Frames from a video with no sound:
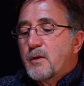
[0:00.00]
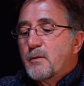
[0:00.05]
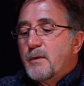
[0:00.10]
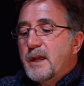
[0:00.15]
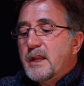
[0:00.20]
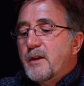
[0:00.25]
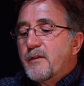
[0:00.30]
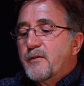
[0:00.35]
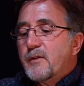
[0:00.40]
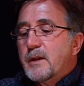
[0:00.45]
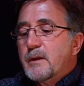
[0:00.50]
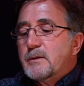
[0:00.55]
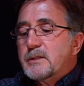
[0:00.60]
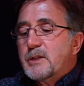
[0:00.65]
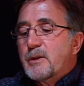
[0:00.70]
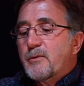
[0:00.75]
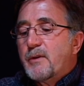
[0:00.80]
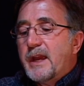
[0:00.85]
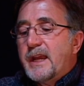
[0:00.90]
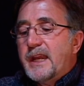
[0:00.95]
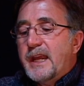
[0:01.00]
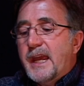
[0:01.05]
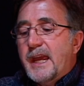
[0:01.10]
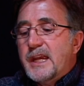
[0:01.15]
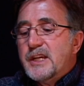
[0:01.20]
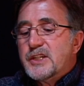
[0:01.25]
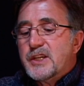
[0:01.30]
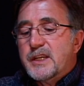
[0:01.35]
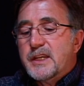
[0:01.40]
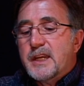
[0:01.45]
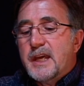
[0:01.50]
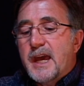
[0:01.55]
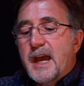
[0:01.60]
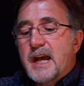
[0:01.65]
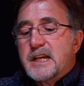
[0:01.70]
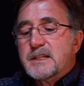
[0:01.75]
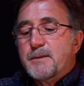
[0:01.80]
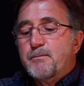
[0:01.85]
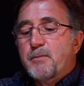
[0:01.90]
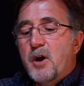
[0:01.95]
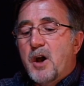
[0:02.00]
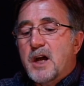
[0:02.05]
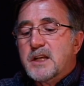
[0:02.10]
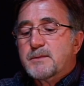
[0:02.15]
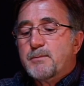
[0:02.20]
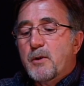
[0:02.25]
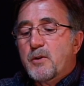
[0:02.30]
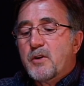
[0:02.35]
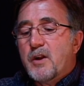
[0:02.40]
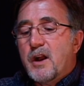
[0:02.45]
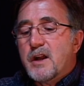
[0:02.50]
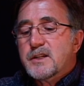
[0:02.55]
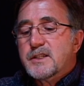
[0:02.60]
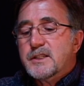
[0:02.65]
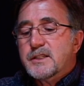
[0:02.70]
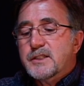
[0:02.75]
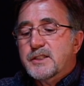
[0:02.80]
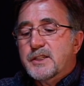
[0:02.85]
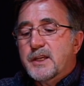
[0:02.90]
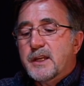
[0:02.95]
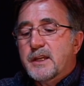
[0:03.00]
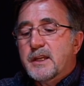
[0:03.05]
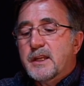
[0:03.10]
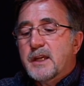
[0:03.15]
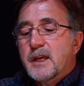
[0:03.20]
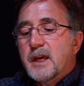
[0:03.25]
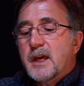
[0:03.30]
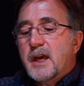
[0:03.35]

radiofrequency radiation as a possible carcinogen